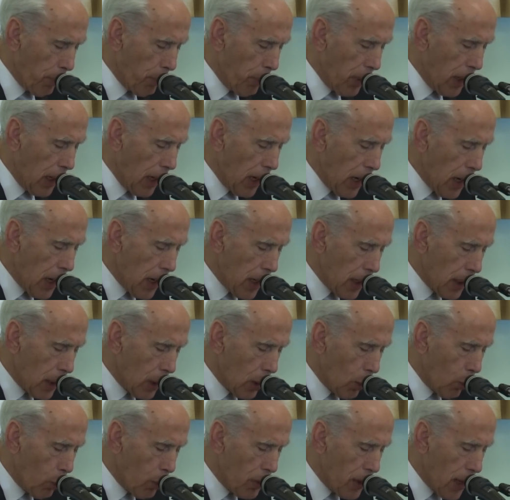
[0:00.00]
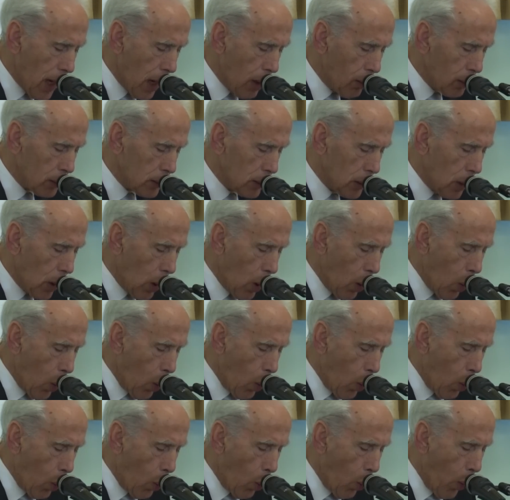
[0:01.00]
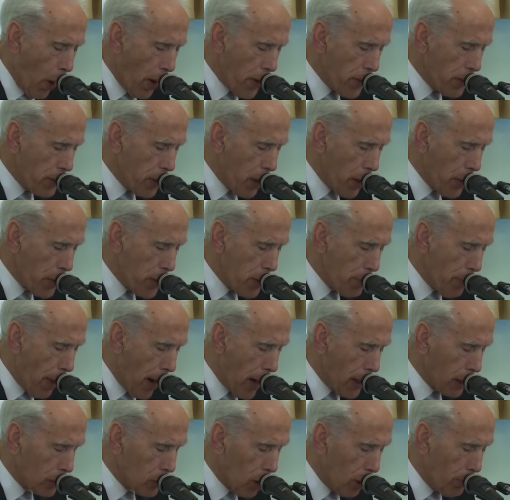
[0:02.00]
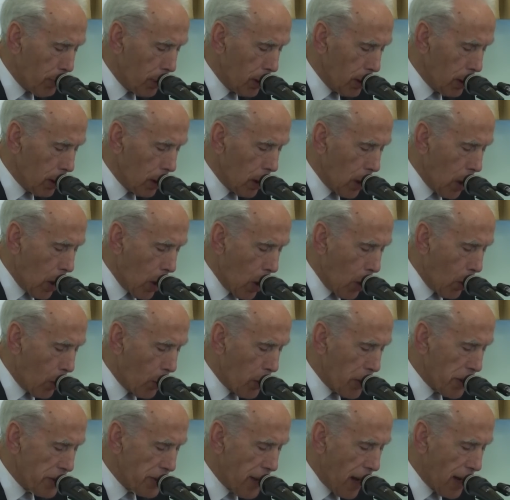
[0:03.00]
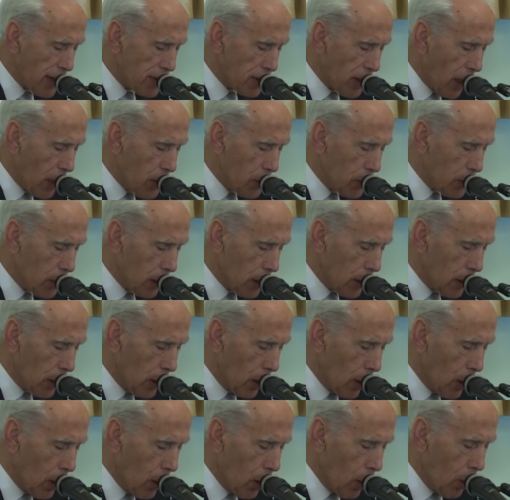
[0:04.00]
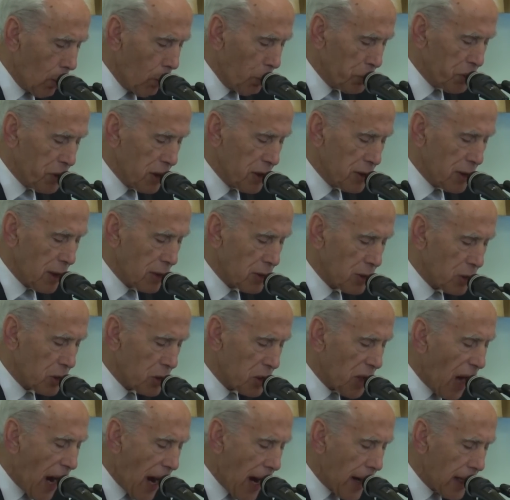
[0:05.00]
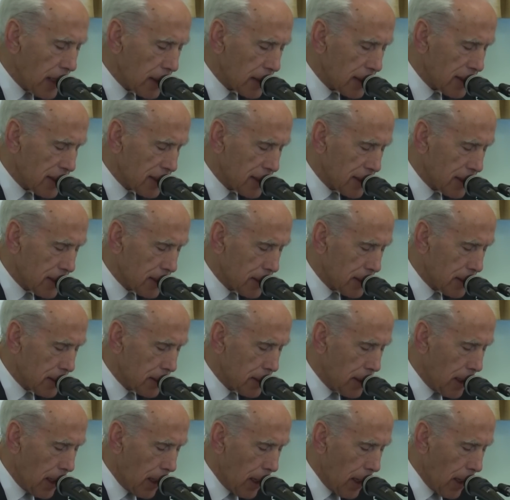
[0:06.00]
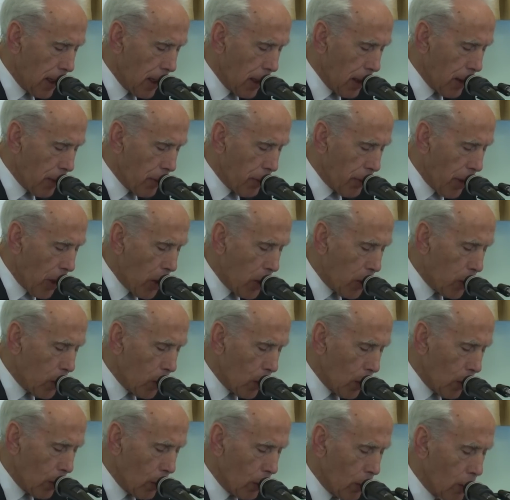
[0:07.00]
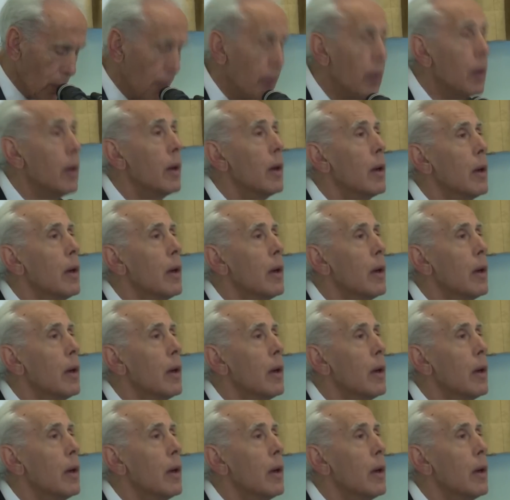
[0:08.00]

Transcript: be here without one remarkable organization, which is STARTS. Thank you